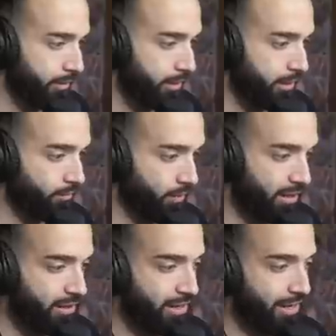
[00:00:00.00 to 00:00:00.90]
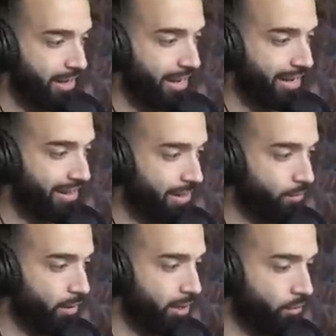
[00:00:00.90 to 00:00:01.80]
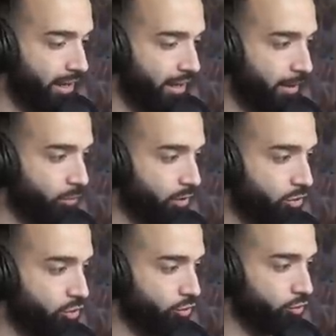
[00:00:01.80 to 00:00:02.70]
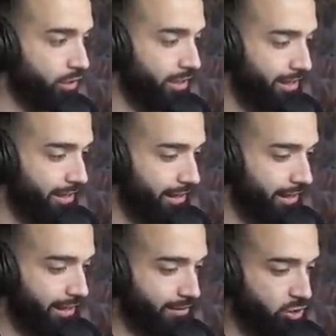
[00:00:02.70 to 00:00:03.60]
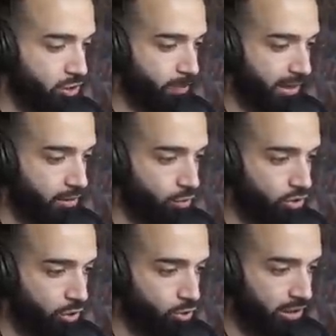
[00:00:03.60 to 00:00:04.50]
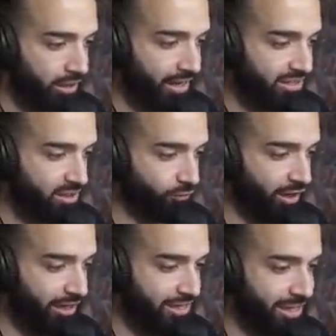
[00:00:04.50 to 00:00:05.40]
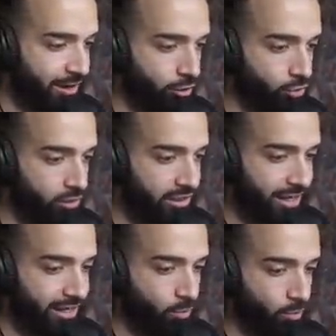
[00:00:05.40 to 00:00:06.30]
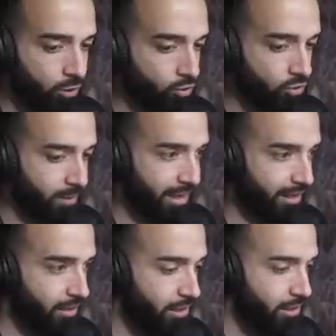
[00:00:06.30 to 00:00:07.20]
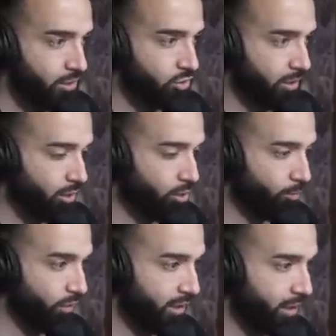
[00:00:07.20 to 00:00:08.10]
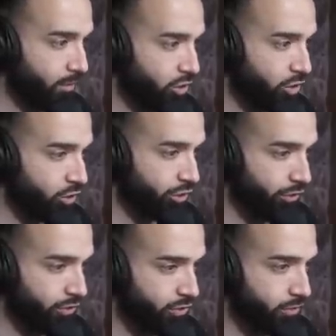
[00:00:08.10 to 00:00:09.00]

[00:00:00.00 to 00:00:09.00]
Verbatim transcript: right? And then right away, I'm going to uh, use illusion of chaos as effect because now I don't need any more rituals in my hand. So I'm gonna go bring out magician souls.